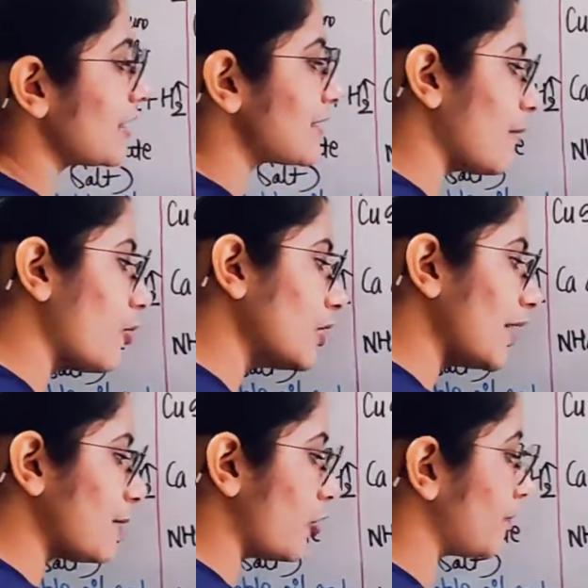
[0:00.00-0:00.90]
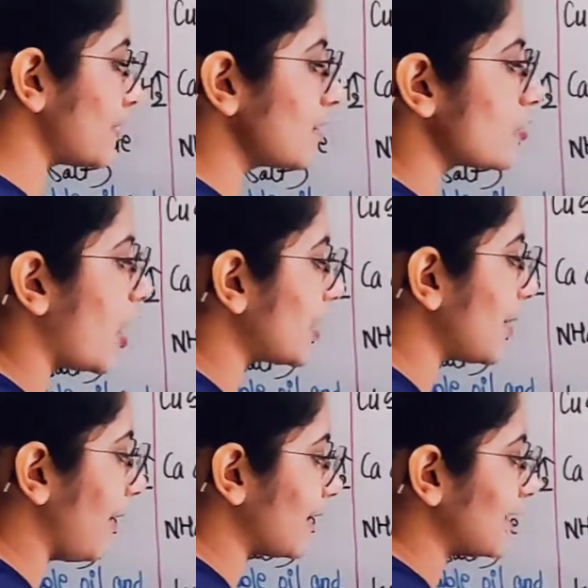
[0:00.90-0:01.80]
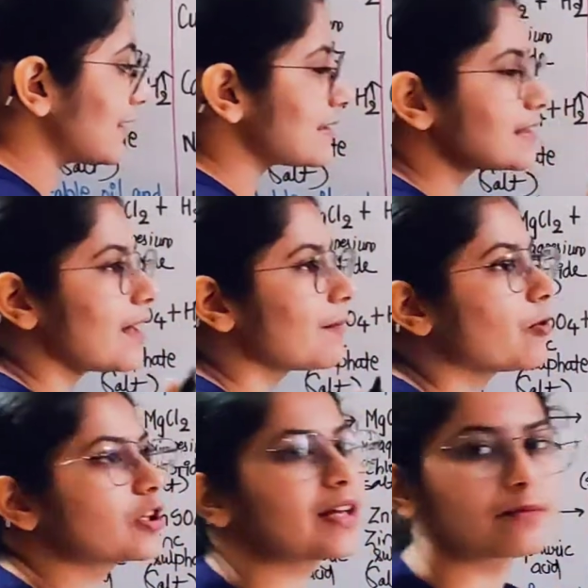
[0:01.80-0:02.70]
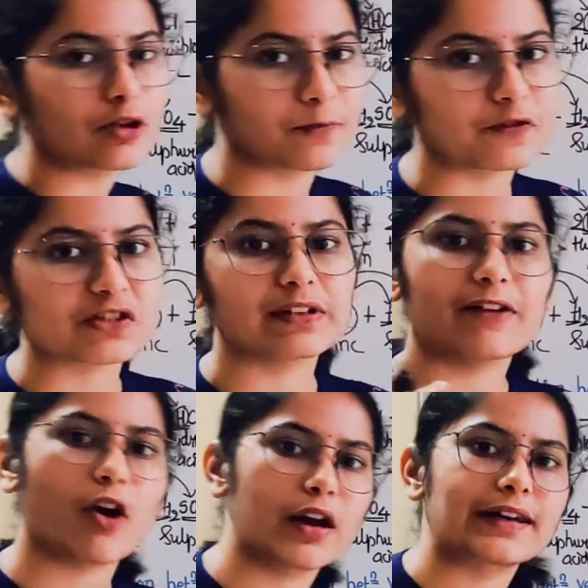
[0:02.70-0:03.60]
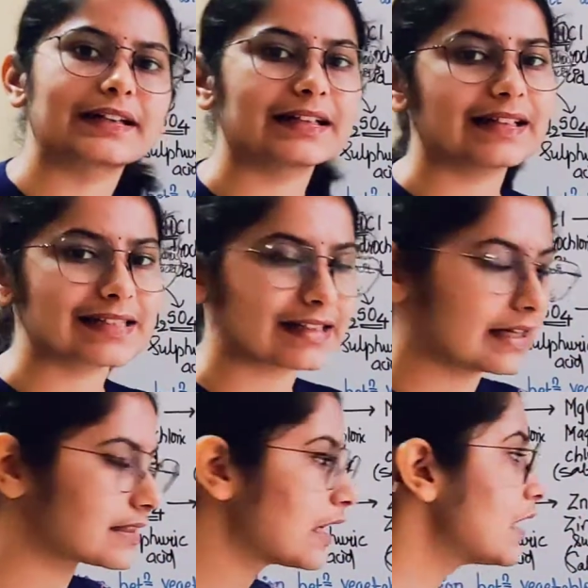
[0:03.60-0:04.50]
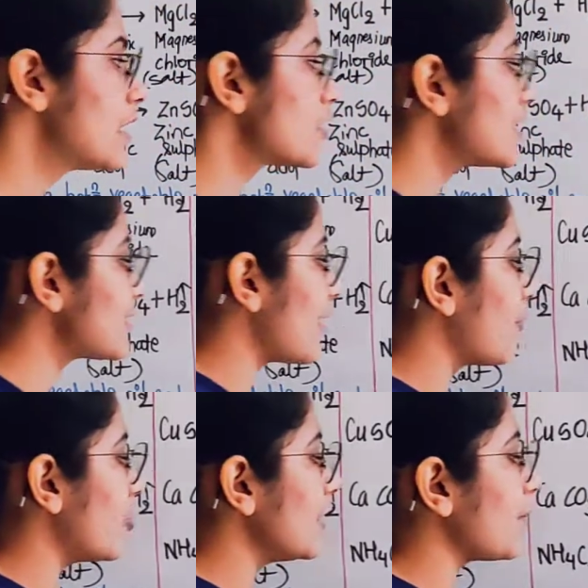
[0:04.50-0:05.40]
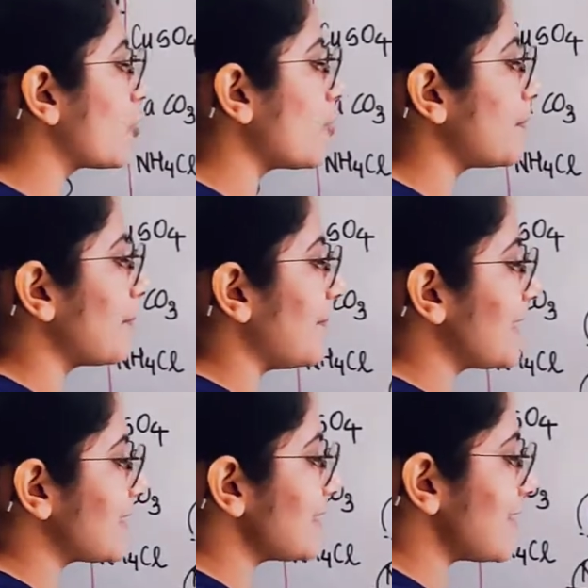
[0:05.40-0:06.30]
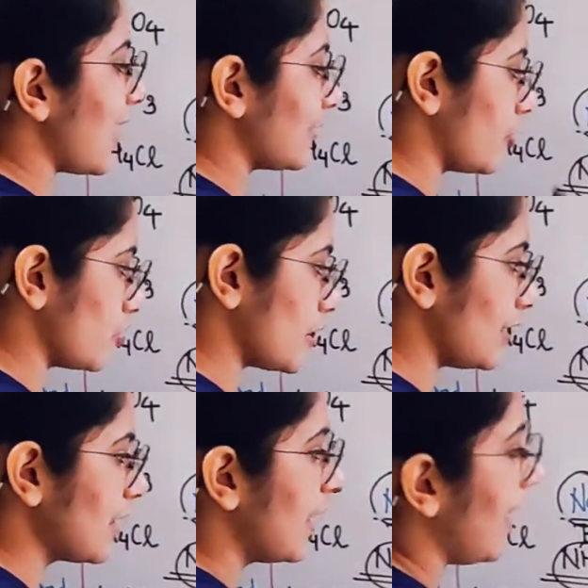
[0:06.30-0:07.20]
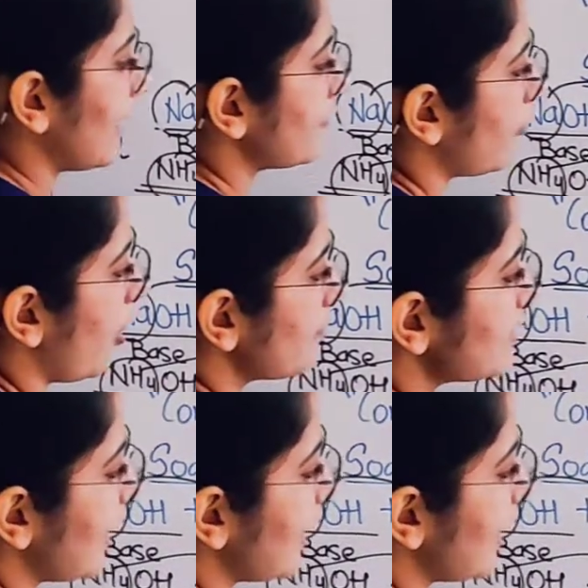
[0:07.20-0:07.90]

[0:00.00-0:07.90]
this ammonium group, this is not a metal, this is ammonium group which we have already discussed. So this ammonium group replaces hydrogen and forms